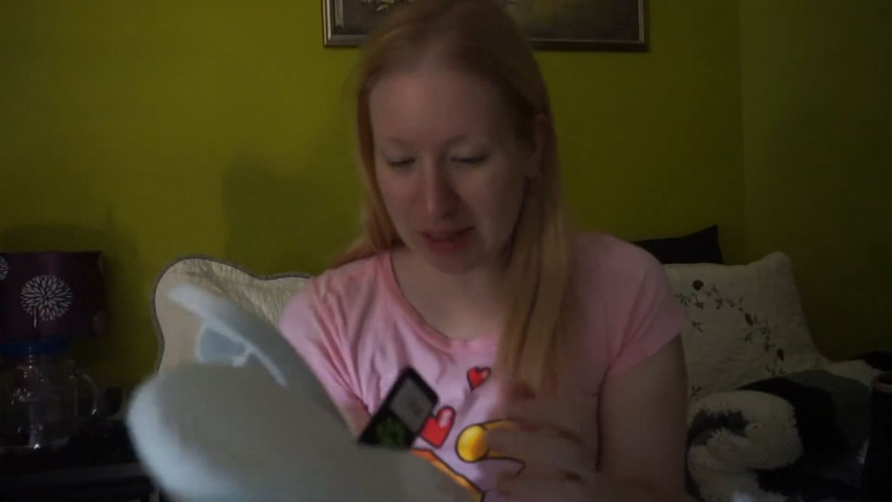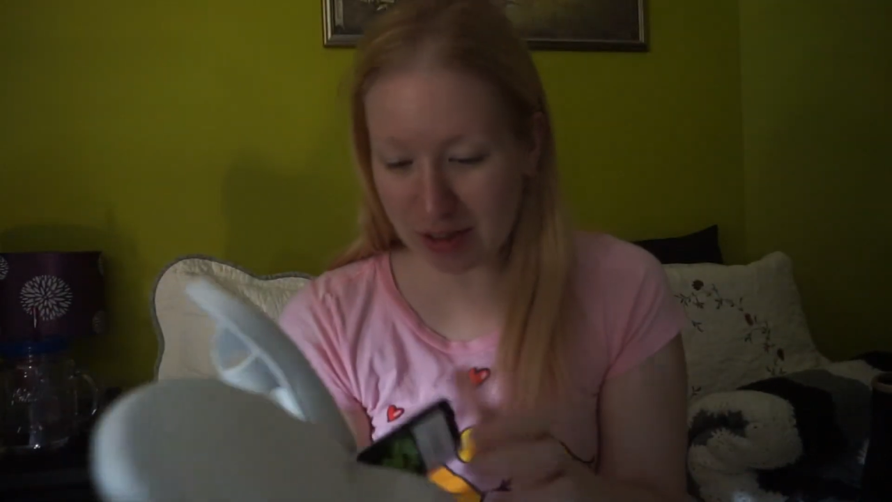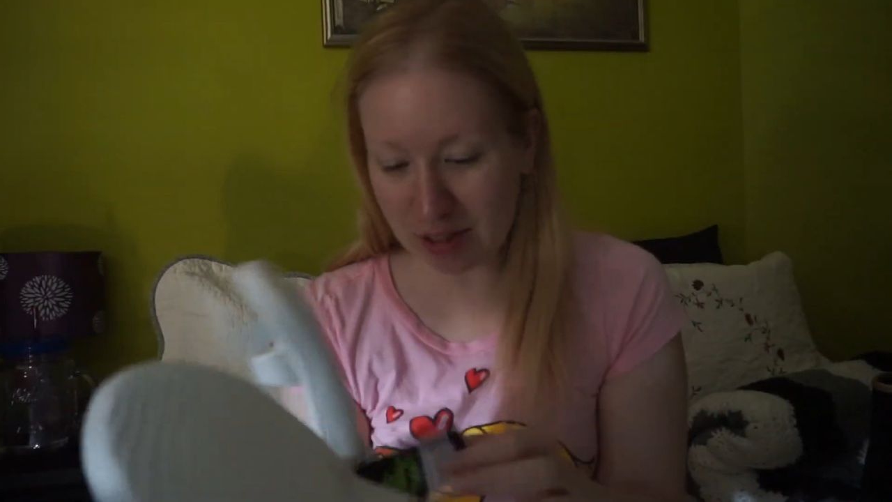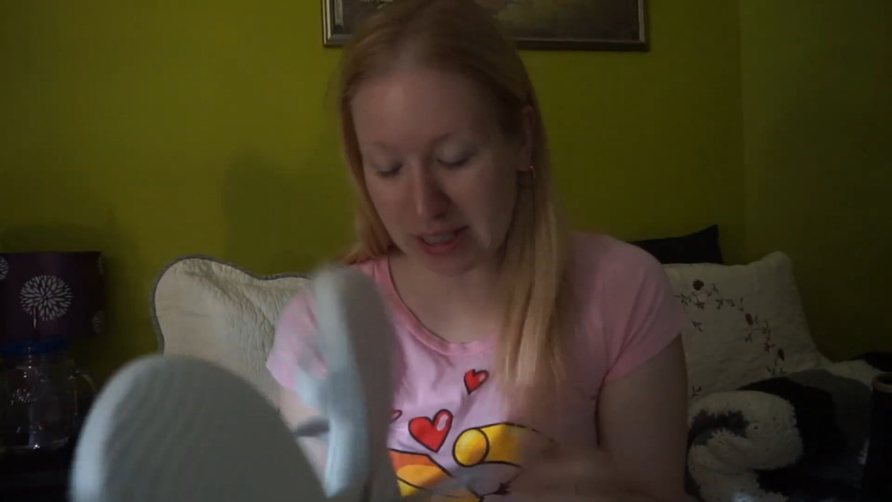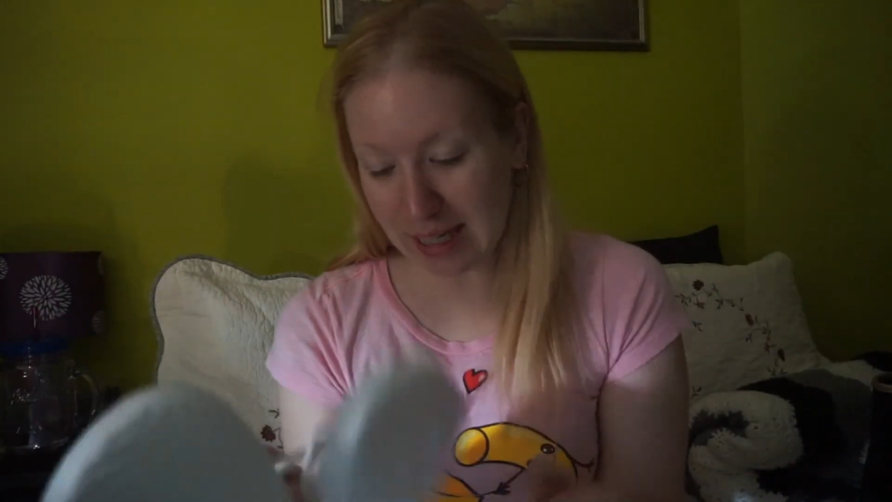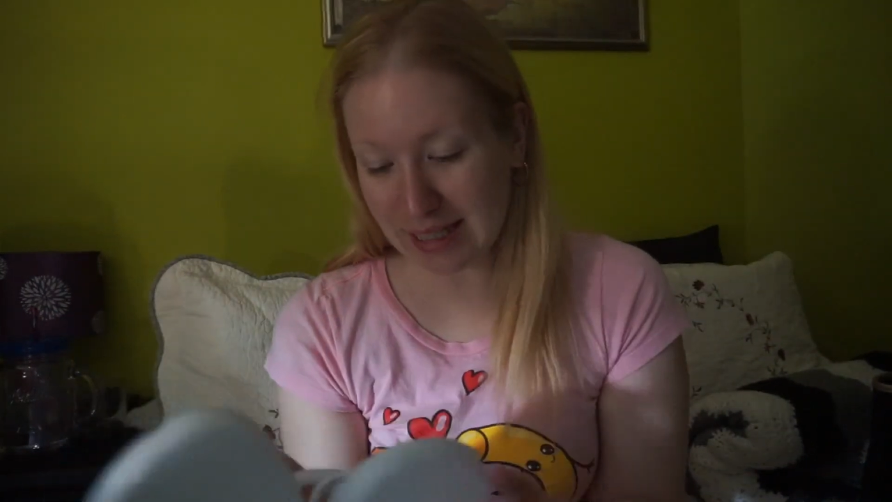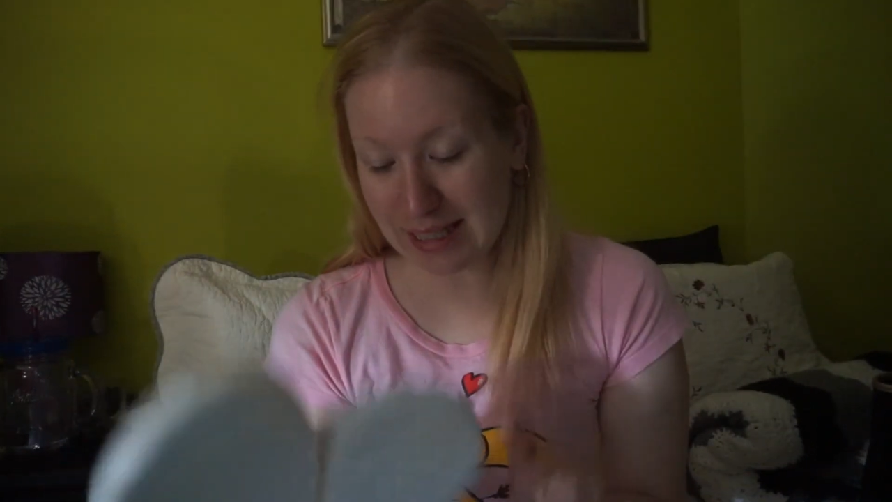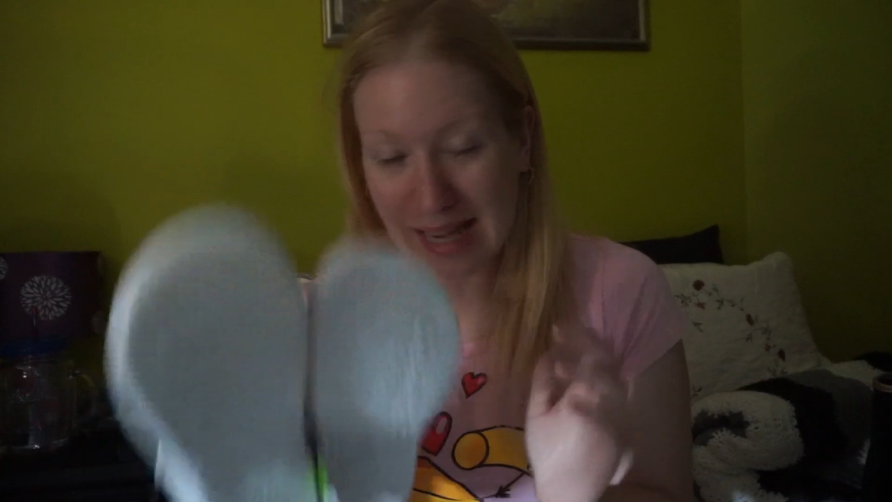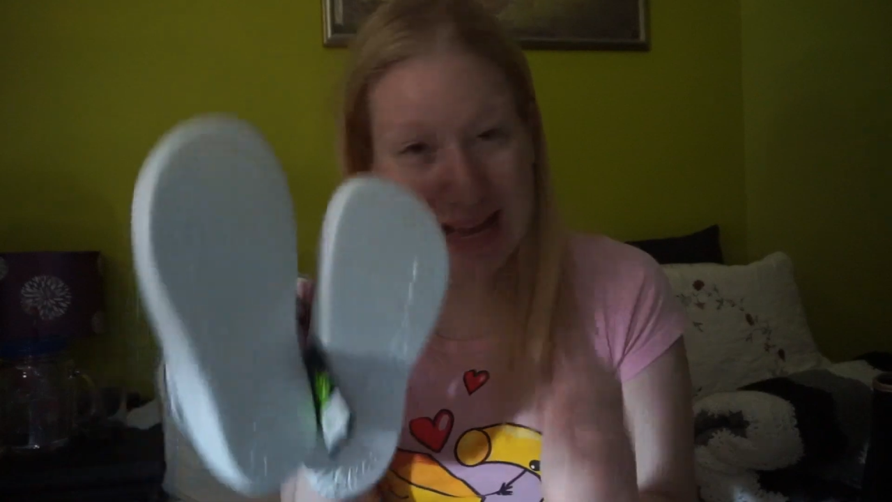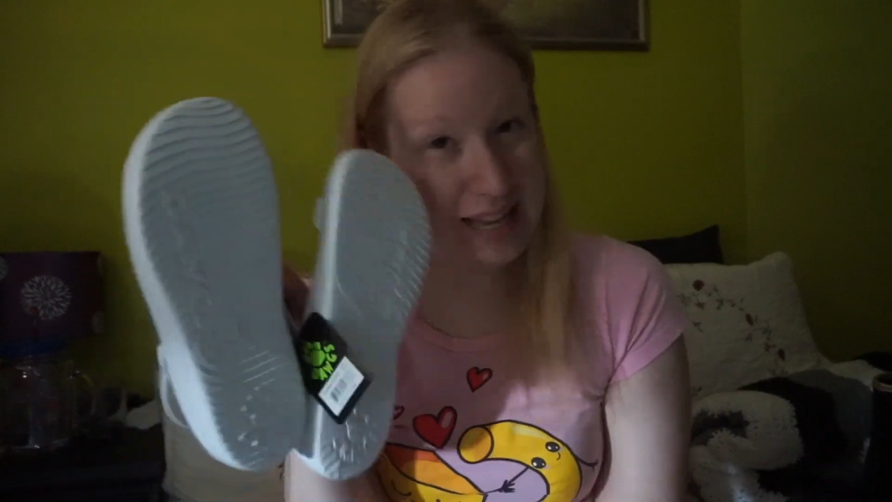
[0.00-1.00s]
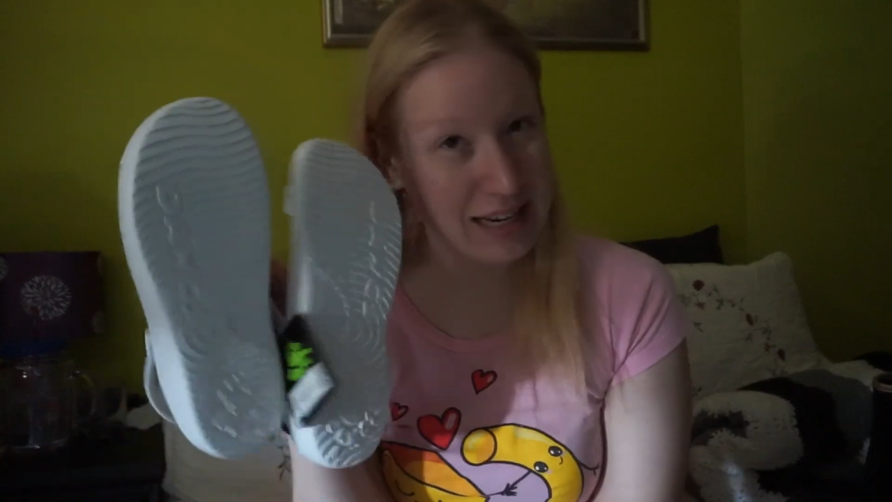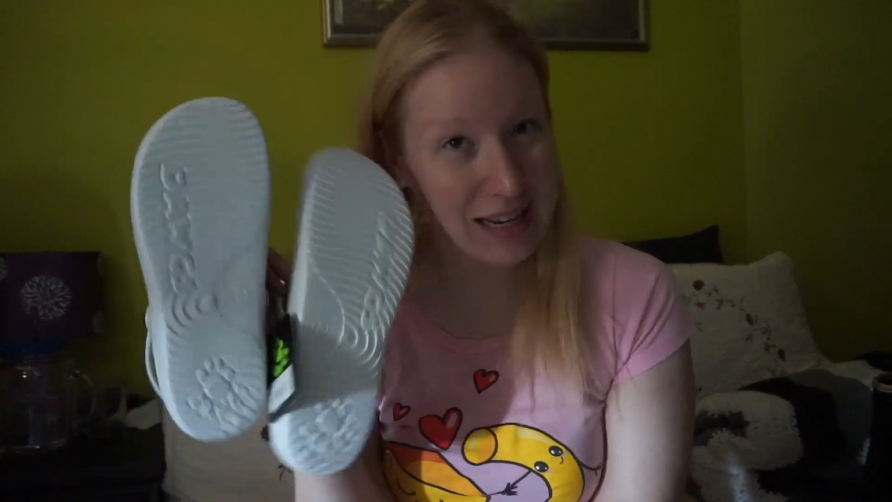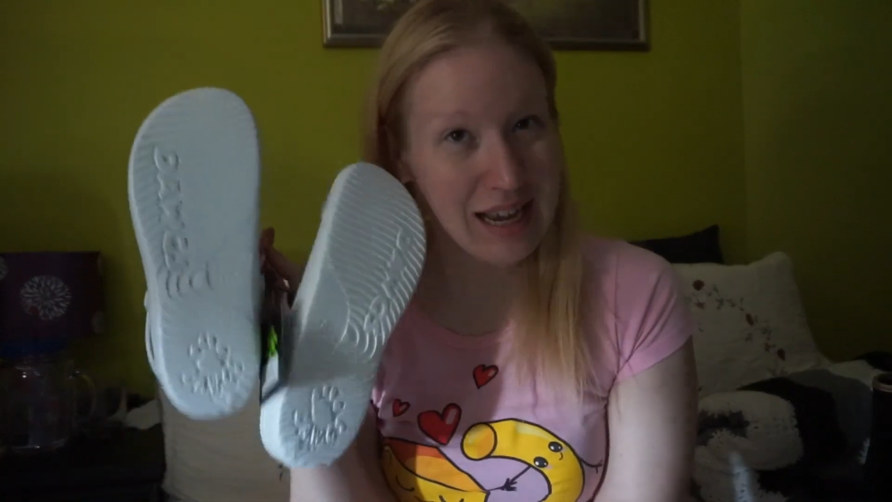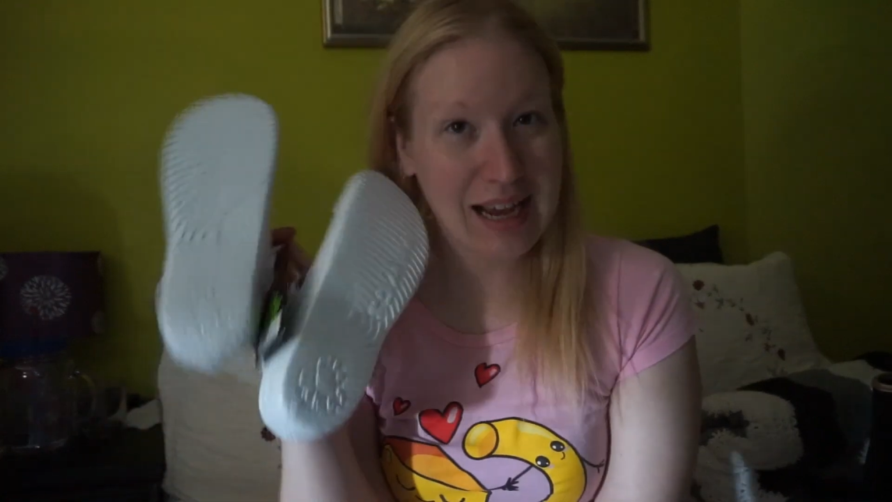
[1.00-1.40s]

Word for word: these are size 10.